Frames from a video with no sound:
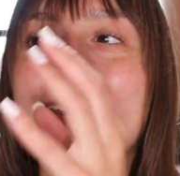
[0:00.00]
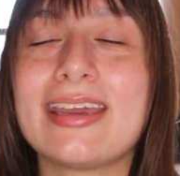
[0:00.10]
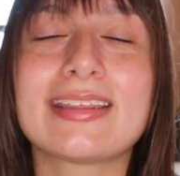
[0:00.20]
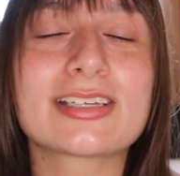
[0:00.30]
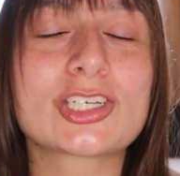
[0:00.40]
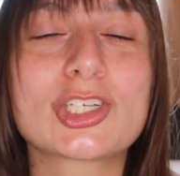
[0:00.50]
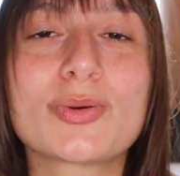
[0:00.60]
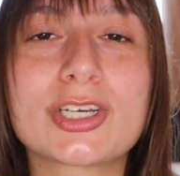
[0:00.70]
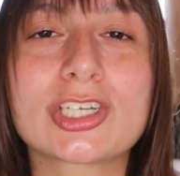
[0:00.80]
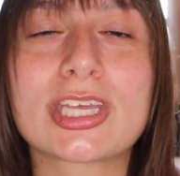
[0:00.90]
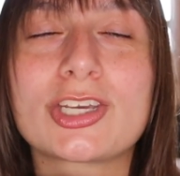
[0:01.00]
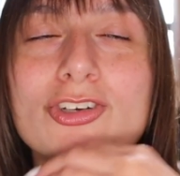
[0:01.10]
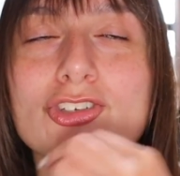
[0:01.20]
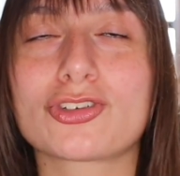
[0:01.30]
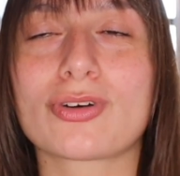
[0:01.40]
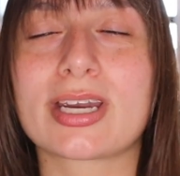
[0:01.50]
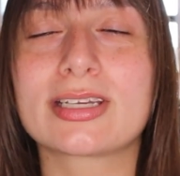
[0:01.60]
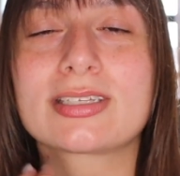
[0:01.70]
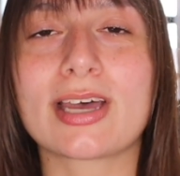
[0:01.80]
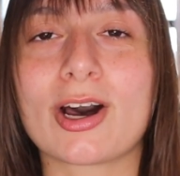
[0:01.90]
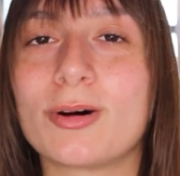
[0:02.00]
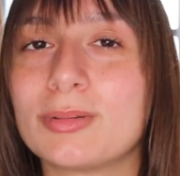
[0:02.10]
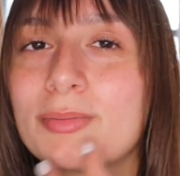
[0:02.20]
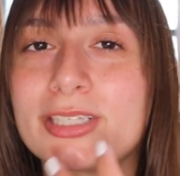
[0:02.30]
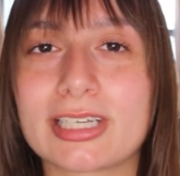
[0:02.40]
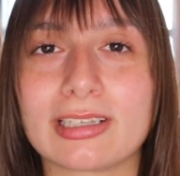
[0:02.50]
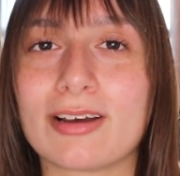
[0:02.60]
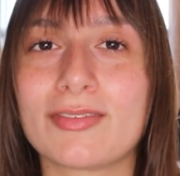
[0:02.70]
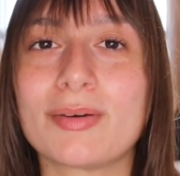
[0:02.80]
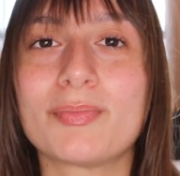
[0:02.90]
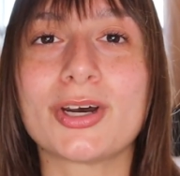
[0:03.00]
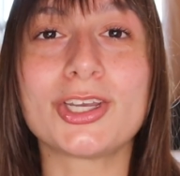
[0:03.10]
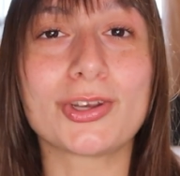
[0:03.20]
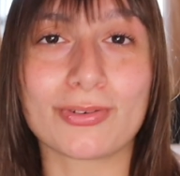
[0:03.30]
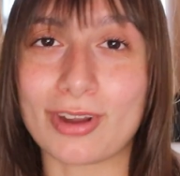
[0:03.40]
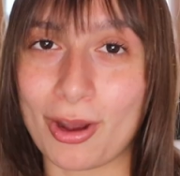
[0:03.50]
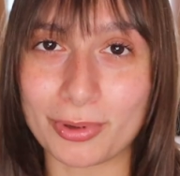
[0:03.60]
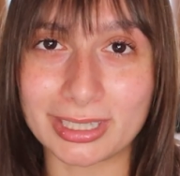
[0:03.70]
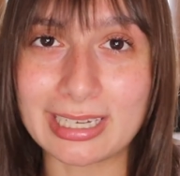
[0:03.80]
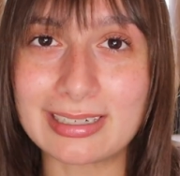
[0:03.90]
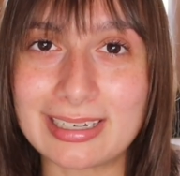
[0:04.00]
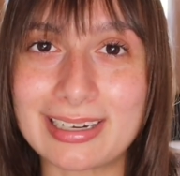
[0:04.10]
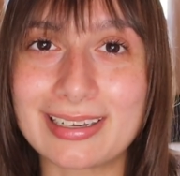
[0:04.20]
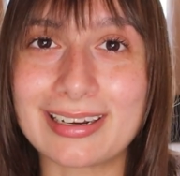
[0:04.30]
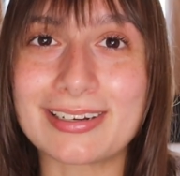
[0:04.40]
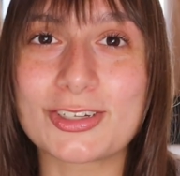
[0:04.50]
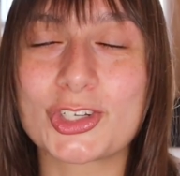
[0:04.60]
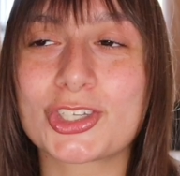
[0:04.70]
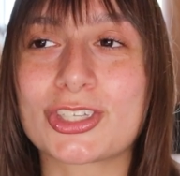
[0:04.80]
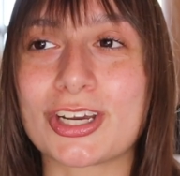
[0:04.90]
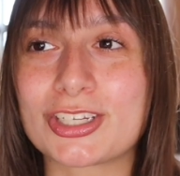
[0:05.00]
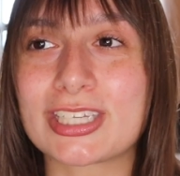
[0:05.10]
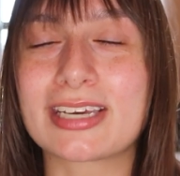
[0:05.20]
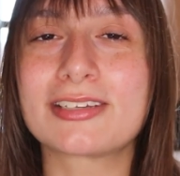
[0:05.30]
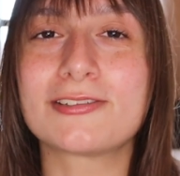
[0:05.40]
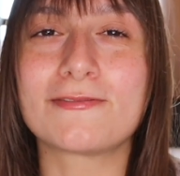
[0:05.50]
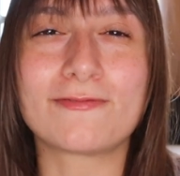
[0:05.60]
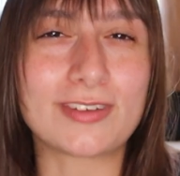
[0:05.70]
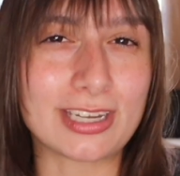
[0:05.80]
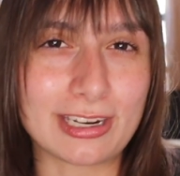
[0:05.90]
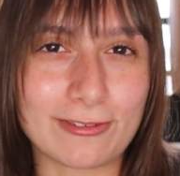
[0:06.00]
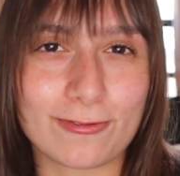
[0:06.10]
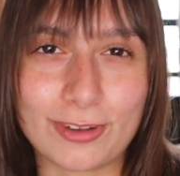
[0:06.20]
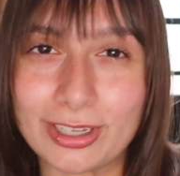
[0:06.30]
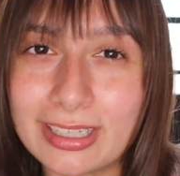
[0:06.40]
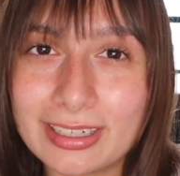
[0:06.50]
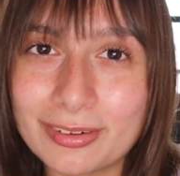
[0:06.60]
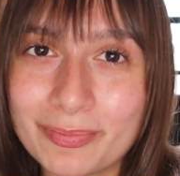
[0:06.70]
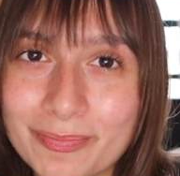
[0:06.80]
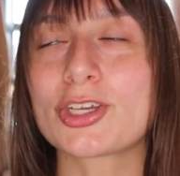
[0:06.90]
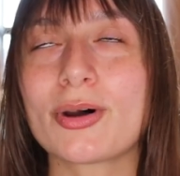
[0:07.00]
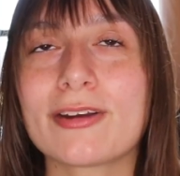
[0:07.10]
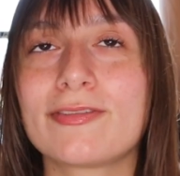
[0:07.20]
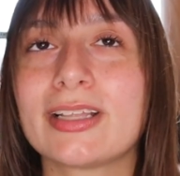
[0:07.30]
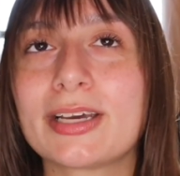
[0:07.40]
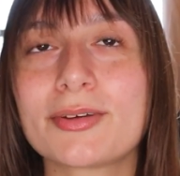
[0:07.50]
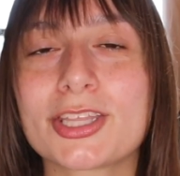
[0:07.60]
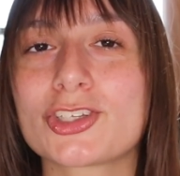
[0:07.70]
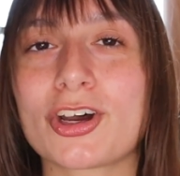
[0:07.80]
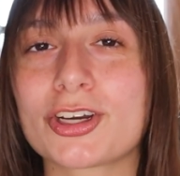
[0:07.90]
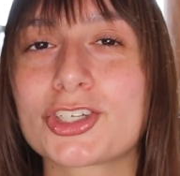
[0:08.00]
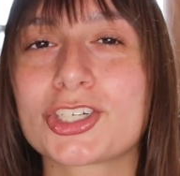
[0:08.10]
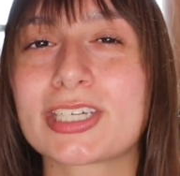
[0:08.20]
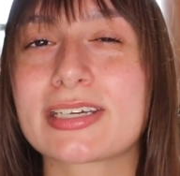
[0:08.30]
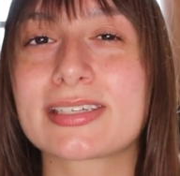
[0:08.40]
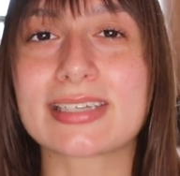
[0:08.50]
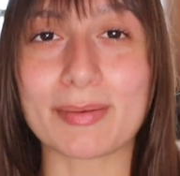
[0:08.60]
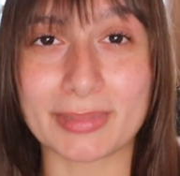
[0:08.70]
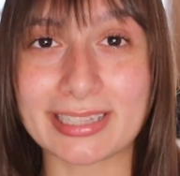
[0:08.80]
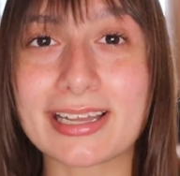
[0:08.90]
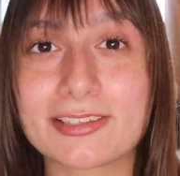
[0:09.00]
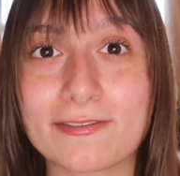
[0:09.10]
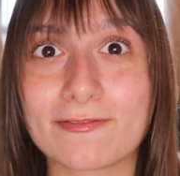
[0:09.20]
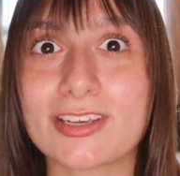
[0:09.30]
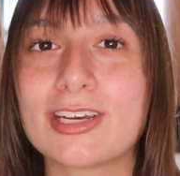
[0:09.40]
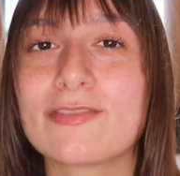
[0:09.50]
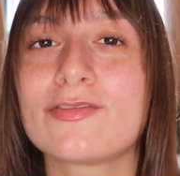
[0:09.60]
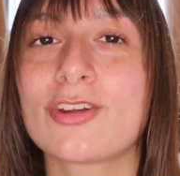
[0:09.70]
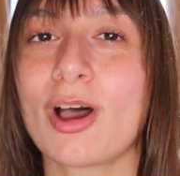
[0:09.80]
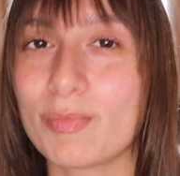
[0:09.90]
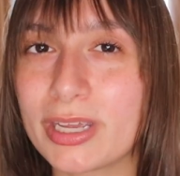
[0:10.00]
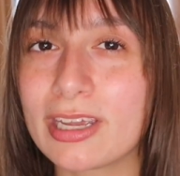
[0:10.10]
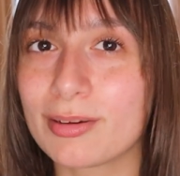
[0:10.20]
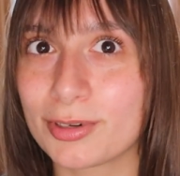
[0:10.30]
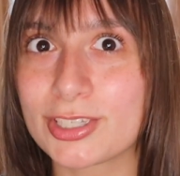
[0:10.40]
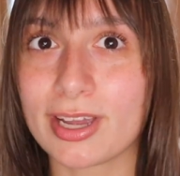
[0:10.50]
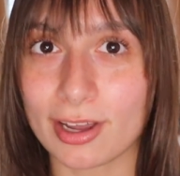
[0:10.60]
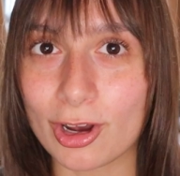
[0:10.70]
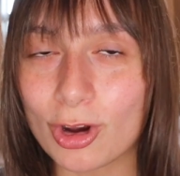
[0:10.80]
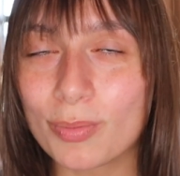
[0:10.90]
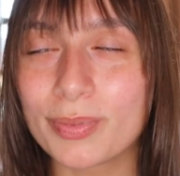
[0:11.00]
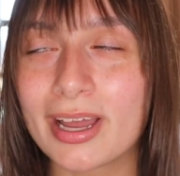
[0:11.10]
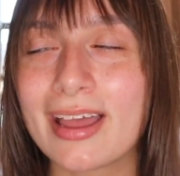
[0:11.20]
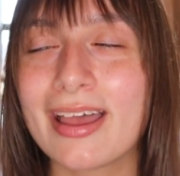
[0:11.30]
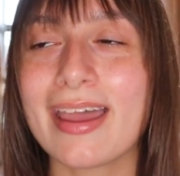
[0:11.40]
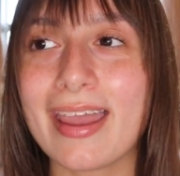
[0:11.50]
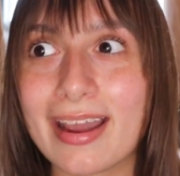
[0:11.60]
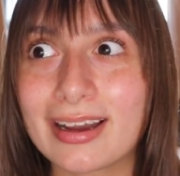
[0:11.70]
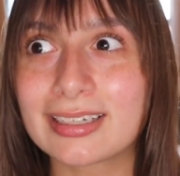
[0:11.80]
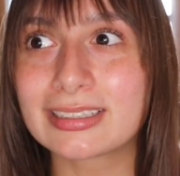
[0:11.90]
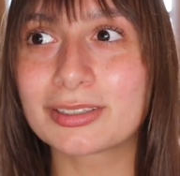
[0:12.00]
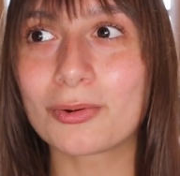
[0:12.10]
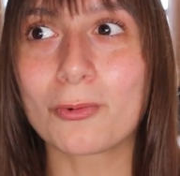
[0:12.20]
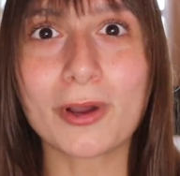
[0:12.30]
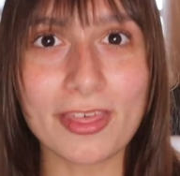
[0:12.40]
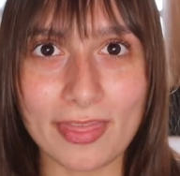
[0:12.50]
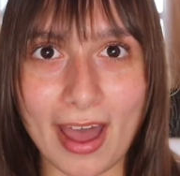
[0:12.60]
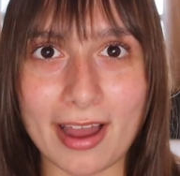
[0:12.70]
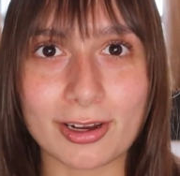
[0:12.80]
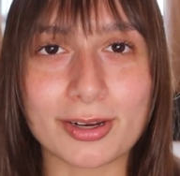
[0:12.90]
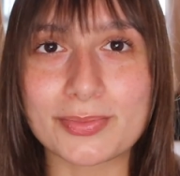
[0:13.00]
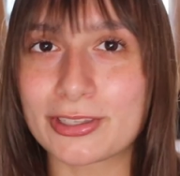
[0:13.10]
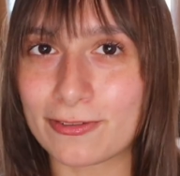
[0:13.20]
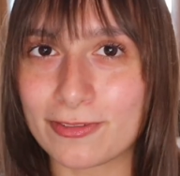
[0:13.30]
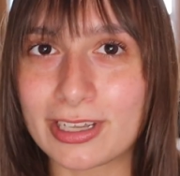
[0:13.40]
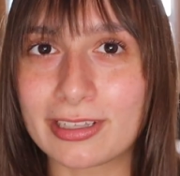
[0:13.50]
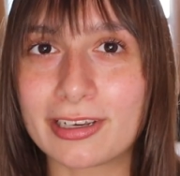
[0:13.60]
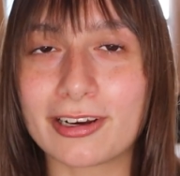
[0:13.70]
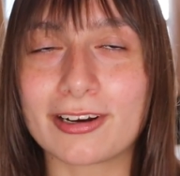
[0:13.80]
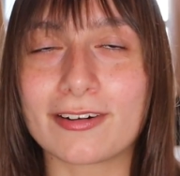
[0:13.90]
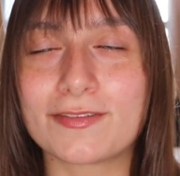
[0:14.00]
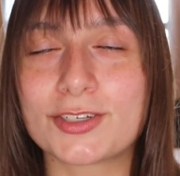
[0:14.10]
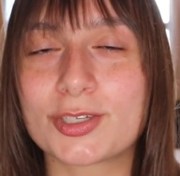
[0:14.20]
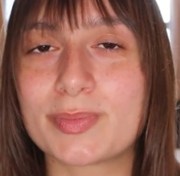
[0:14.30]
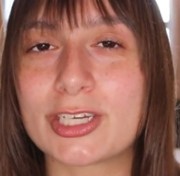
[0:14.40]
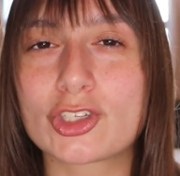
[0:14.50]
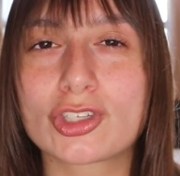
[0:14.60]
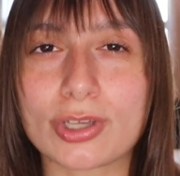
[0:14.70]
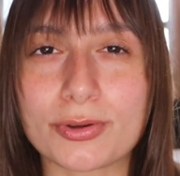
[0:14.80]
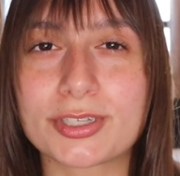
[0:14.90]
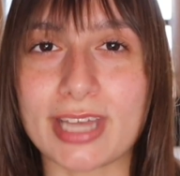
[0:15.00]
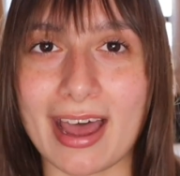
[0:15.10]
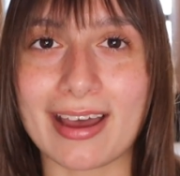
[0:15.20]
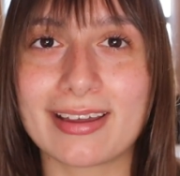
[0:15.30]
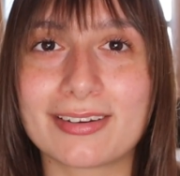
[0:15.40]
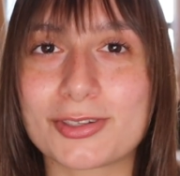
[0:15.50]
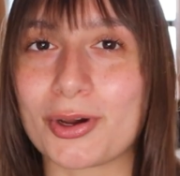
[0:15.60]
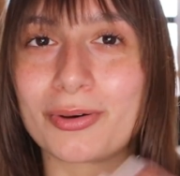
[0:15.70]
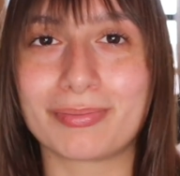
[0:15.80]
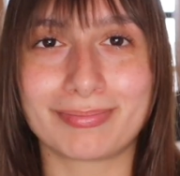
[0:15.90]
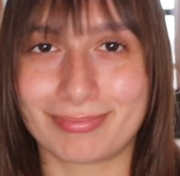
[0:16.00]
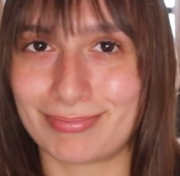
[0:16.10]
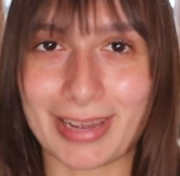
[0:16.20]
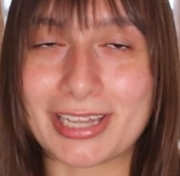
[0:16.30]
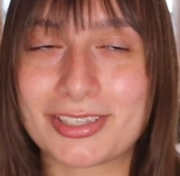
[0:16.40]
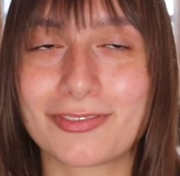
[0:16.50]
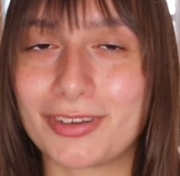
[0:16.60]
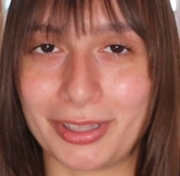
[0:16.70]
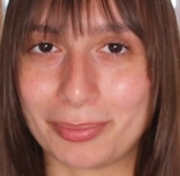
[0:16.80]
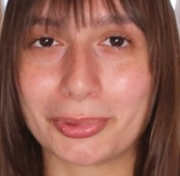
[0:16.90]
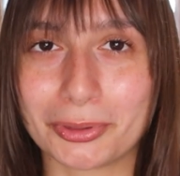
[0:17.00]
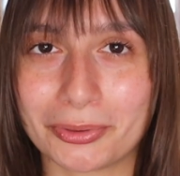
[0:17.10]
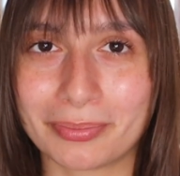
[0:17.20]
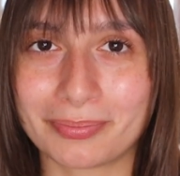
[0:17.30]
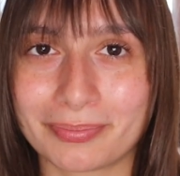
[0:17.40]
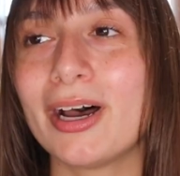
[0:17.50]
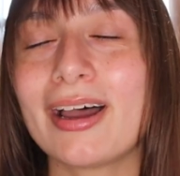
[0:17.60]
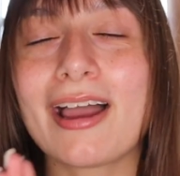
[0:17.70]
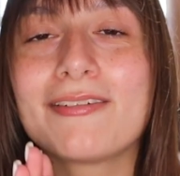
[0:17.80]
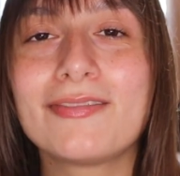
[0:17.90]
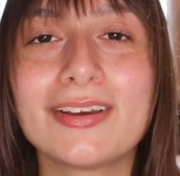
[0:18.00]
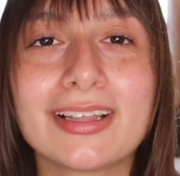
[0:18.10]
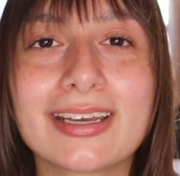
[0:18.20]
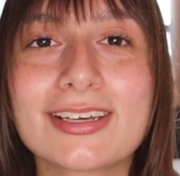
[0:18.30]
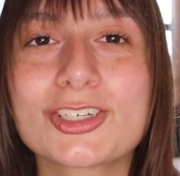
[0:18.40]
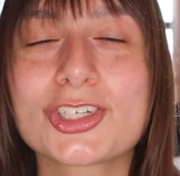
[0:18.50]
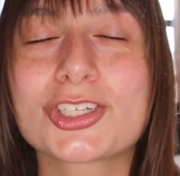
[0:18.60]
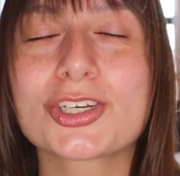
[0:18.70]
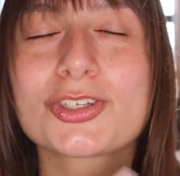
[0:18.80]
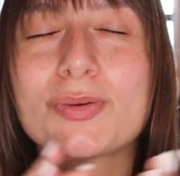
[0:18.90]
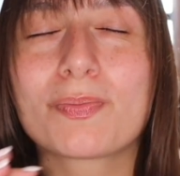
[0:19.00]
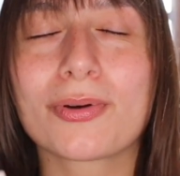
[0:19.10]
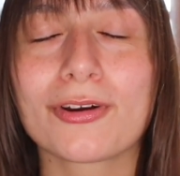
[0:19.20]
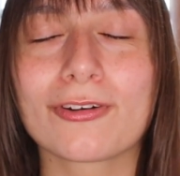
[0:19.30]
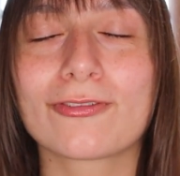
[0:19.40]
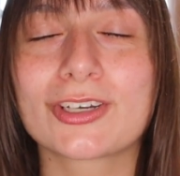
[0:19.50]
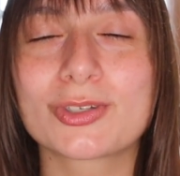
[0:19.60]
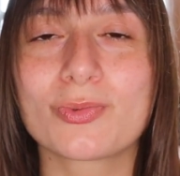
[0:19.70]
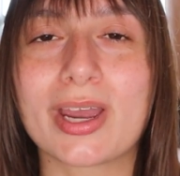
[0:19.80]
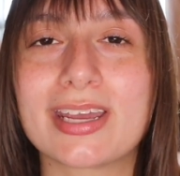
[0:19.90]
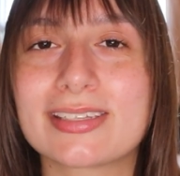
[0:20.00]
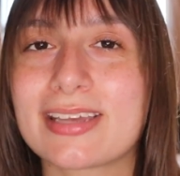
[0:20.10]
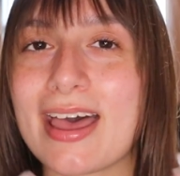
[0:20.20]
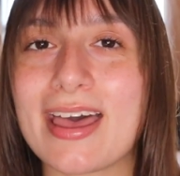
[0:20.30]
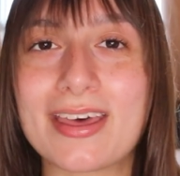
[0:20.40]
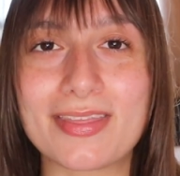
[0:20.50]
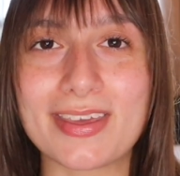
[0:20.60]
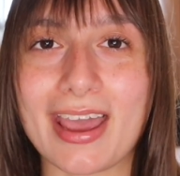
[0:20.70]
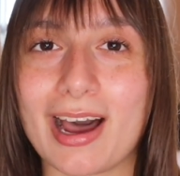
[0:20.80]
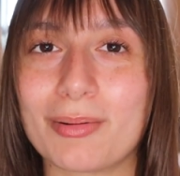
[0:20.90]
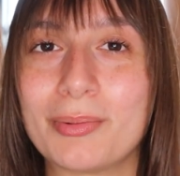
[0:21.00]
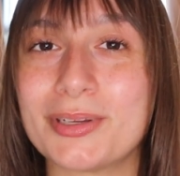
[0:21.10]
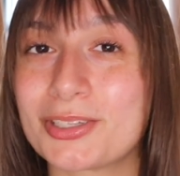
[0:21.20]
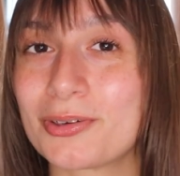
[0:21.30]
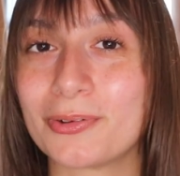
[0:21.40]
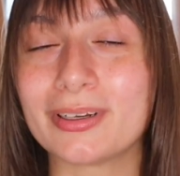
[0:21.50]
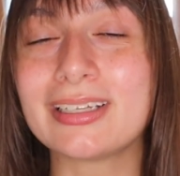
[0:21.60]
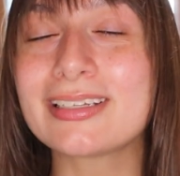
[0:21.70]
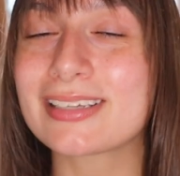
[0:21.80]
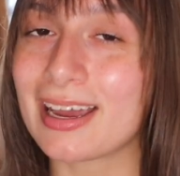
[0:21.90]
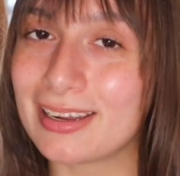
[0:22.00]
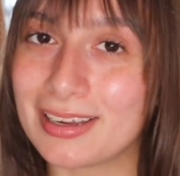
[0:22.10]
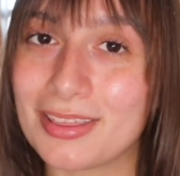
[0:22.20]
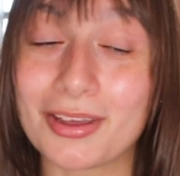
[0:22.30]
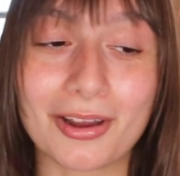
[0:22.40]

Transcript: in that situation, like you're trying to help them and to love them, but you're not what they need, and it's just such like a defeating feeling. So I feel like with the song is just accepting that defeat of not being able to help, and with that comes the feeling of just being so sad, so hence feeling blue. But I feel like it's just such a perfect way to end the album and to really tie in the